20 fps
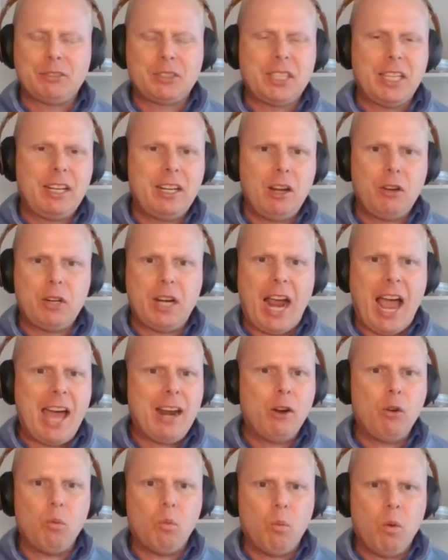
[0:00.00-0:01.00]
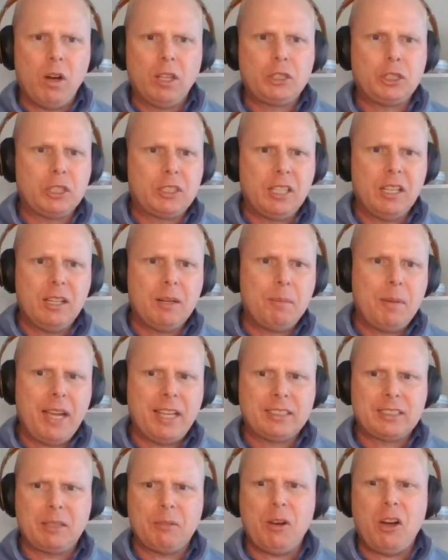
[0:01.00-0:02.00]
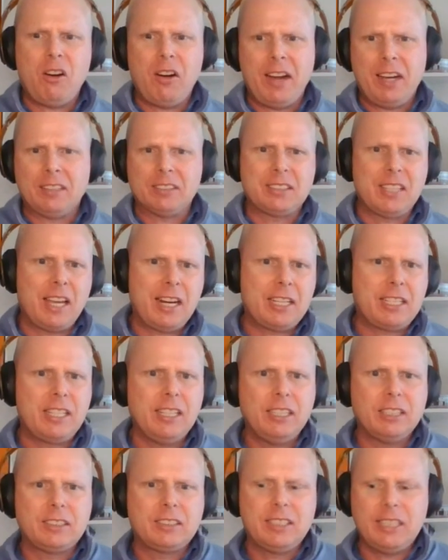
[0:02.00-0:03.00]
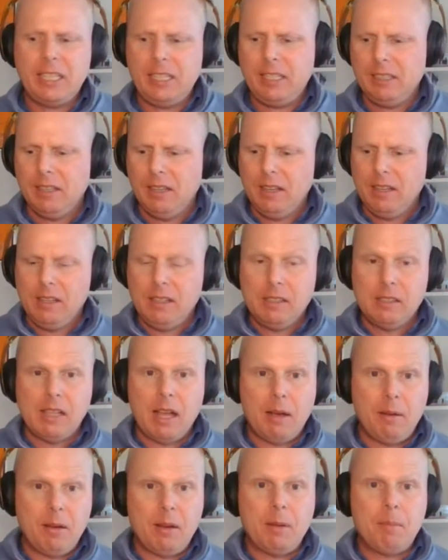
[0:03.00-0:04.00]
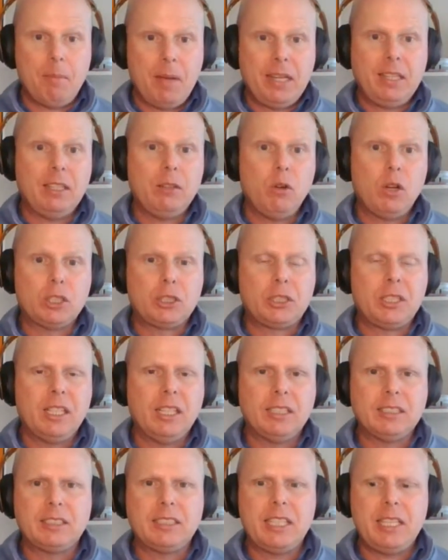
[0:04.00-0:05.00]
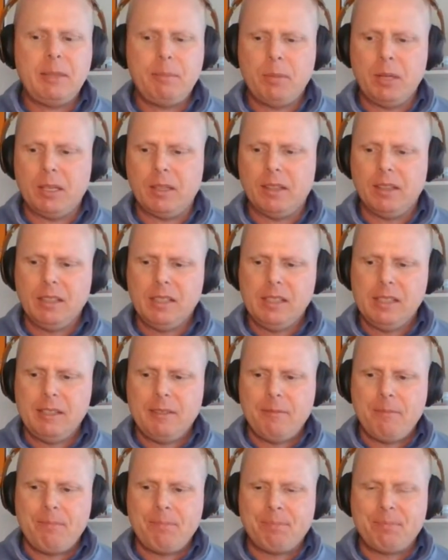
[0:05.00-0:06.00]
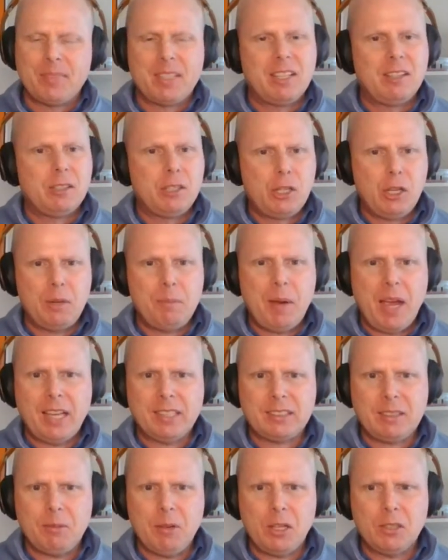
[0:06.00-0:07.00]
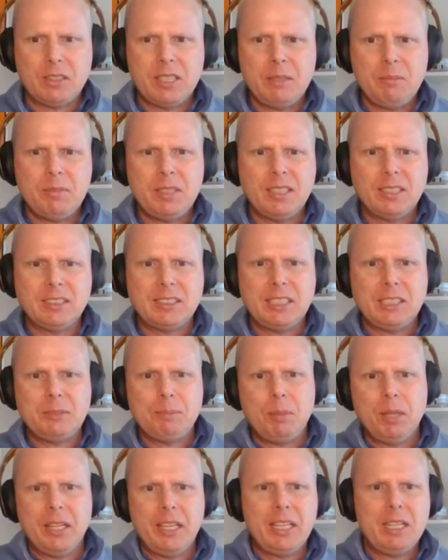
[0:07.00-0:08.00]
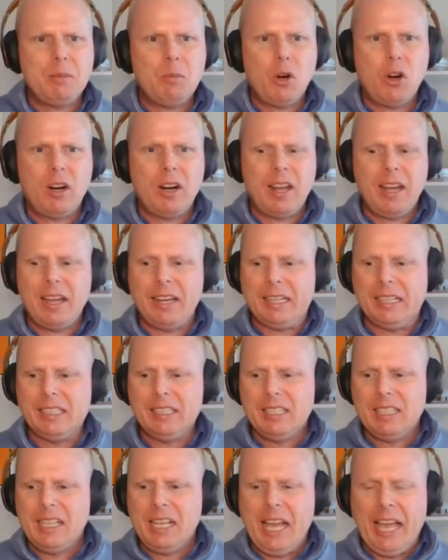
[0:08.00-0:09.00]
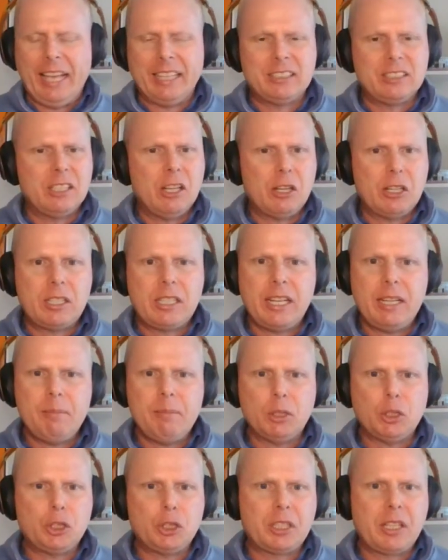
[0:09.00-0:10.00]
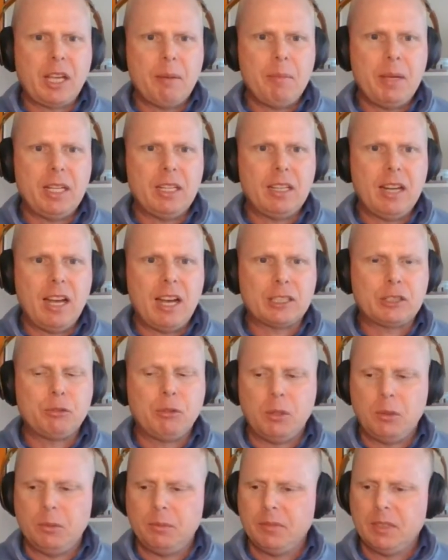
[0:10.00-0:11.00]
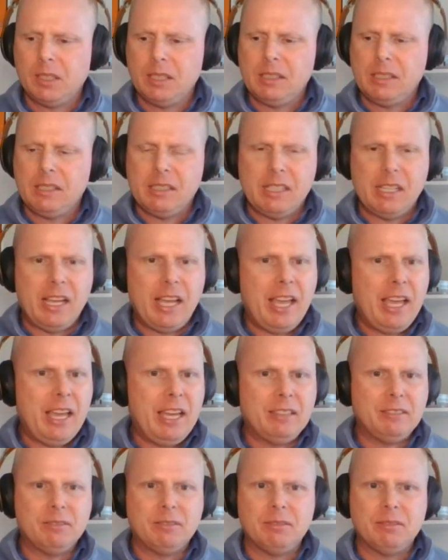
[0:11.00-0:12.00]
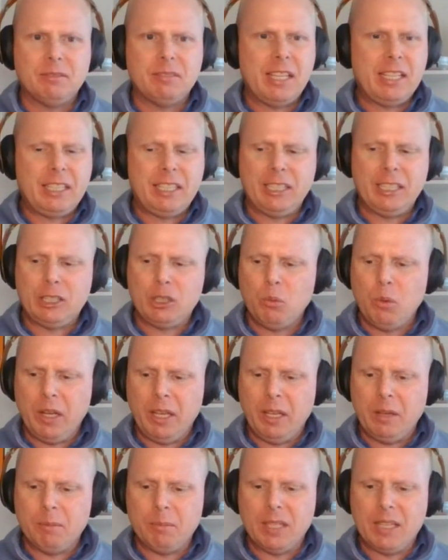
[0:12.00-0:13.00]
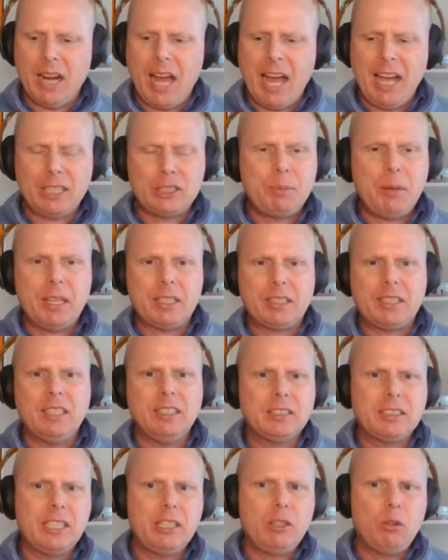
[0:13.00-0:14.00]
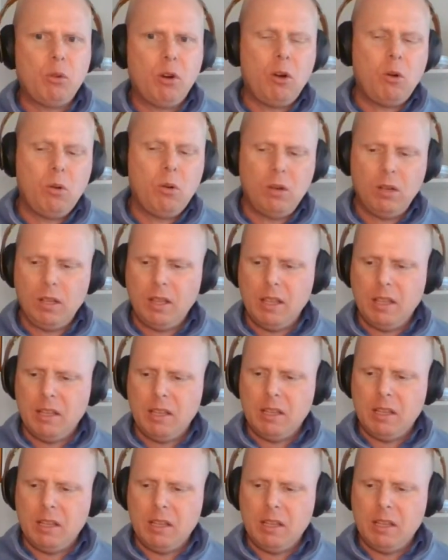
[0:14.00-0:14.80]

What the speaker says: I've said it on here. I don't watch a ton of basketball outside of Tennessee. I mainly watch Tennessee, but good basketball team Tennessee's playing tomorrow night. It's not a team that should come into Knoxville and get the win. But I expect Tennessee to roll